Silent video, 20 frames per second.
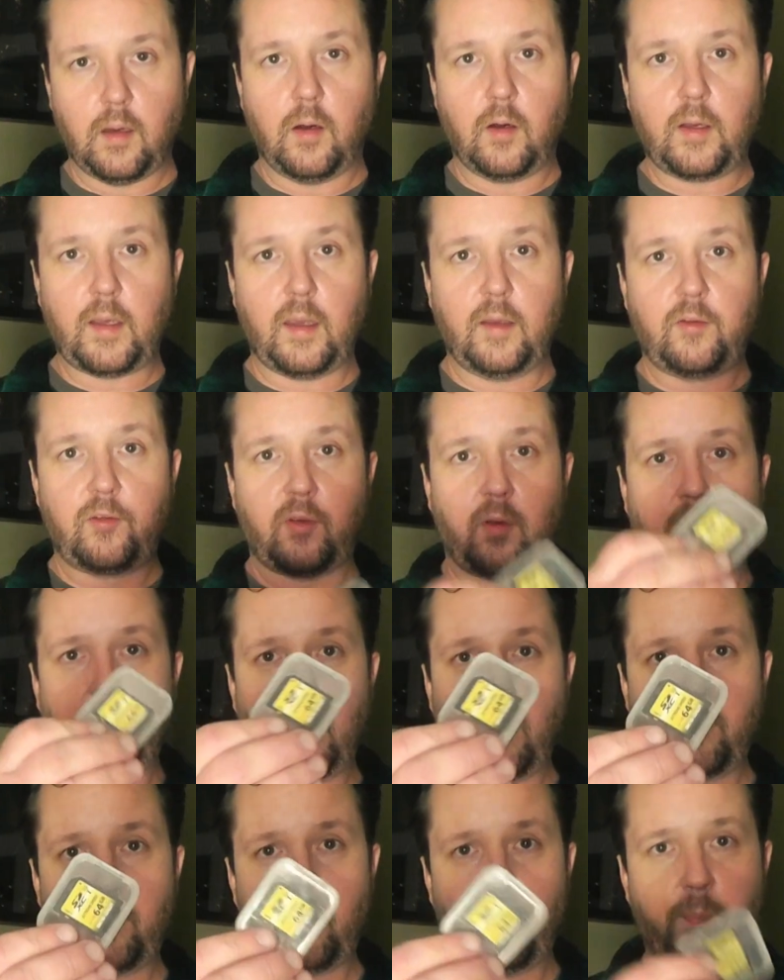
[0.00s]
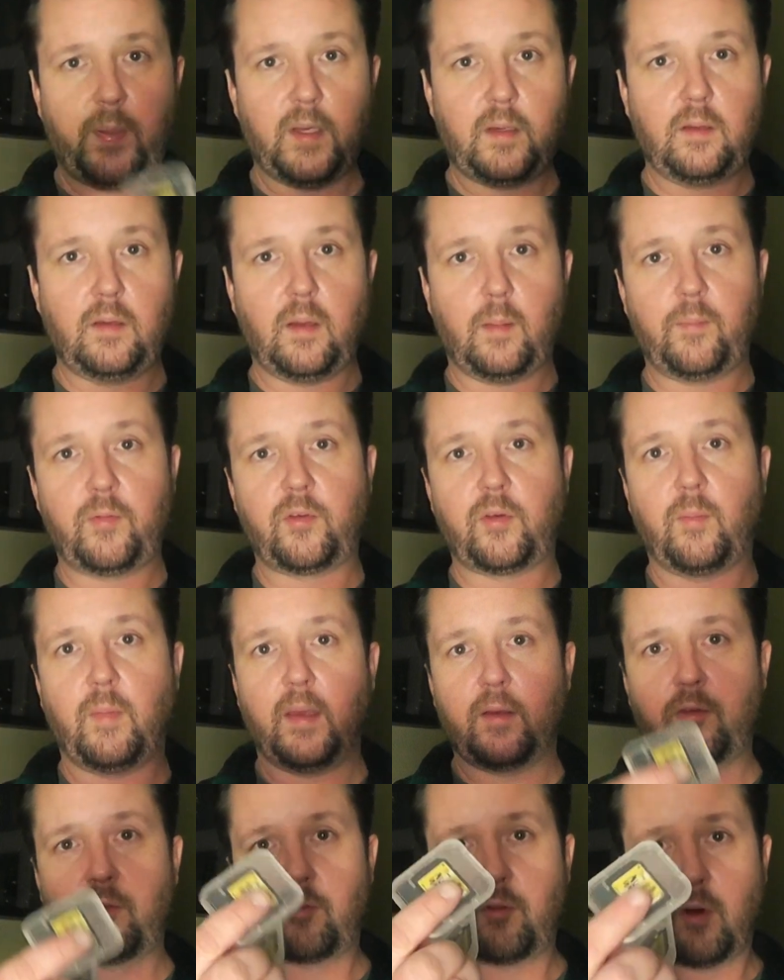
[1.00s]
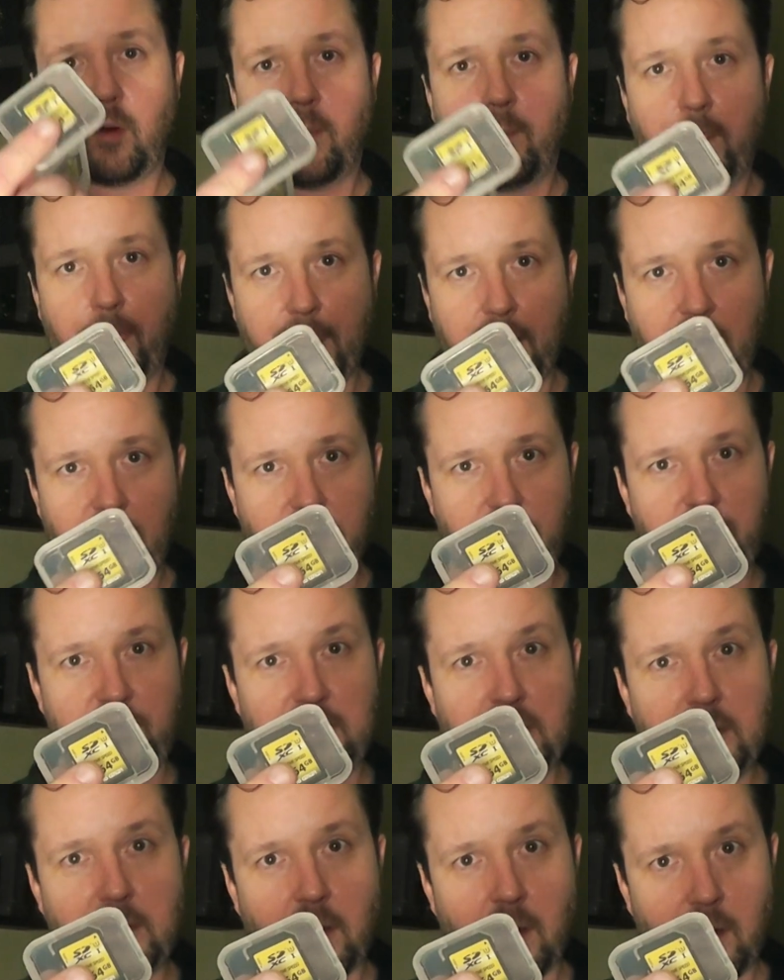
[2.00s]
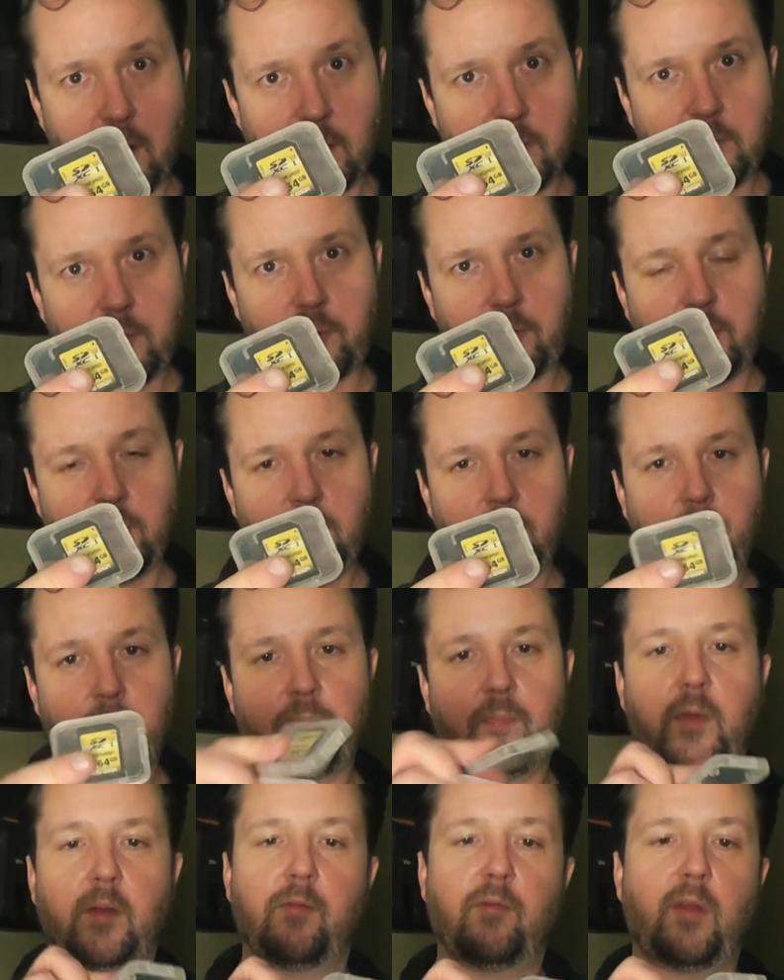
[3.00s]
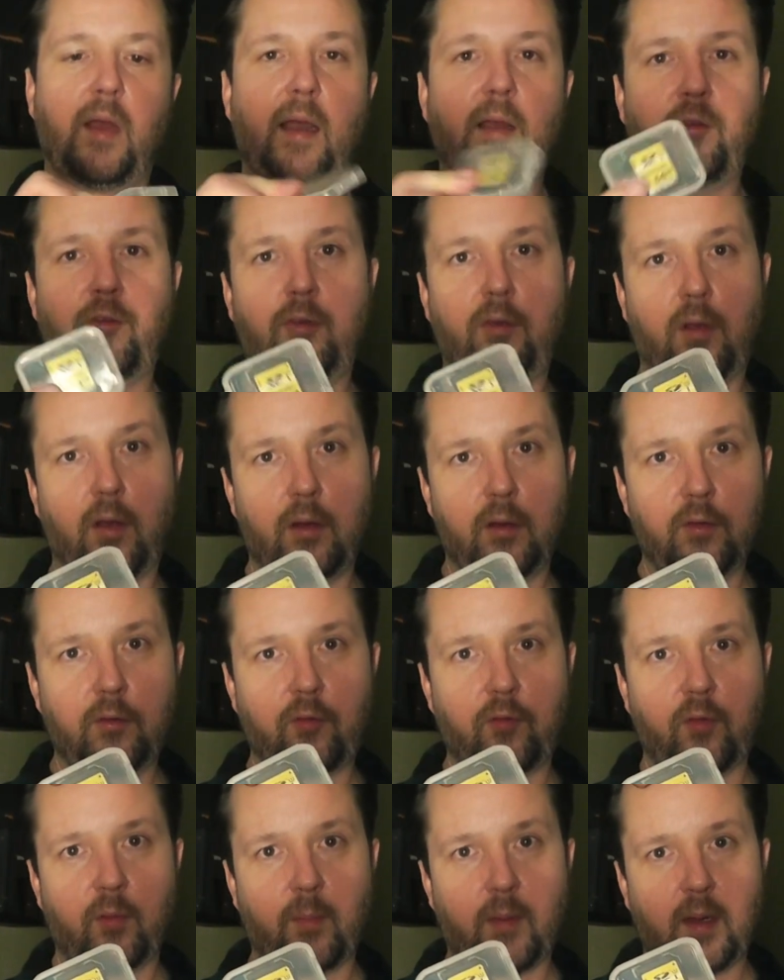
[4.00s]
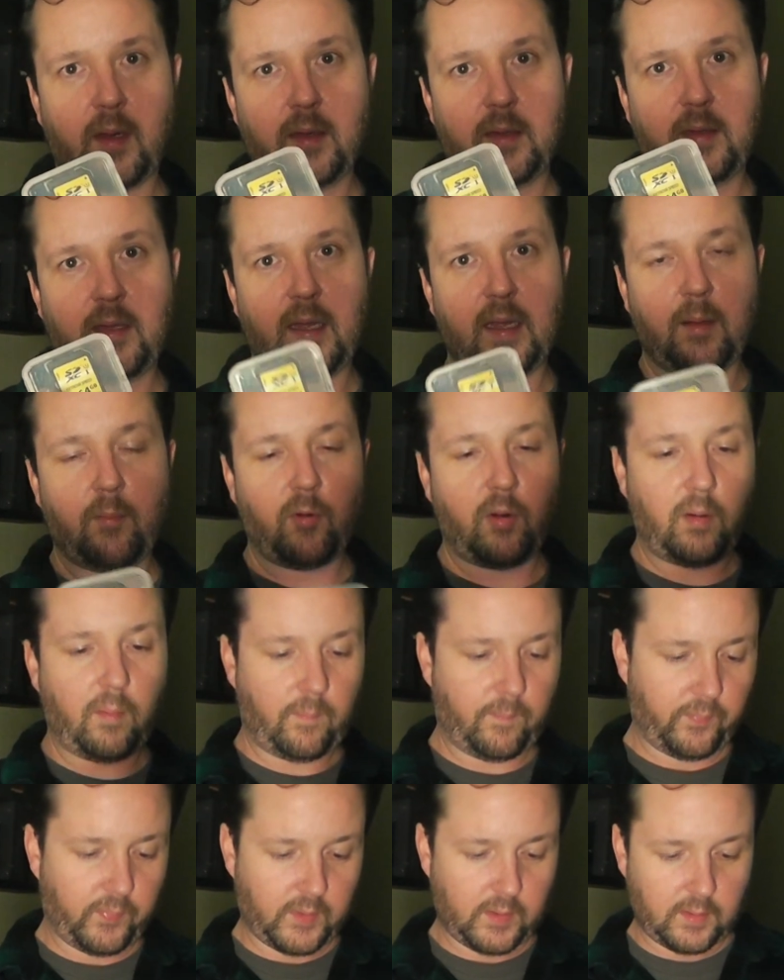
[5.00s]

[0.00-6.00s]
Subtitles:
Okay, so I also picked up some extra SD cards, flash cards for my camera,